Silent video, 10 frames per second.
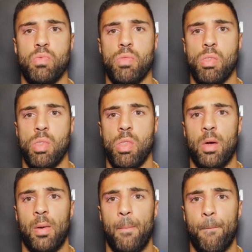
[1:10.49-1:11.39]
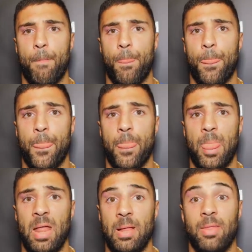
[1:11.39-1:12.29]
What was the game plan for
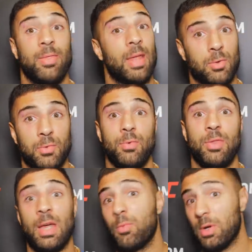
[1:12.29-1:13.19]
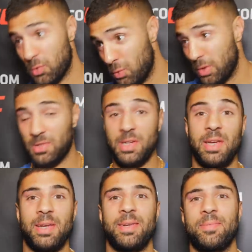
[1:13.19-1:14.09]
him? That you that was you were seeing.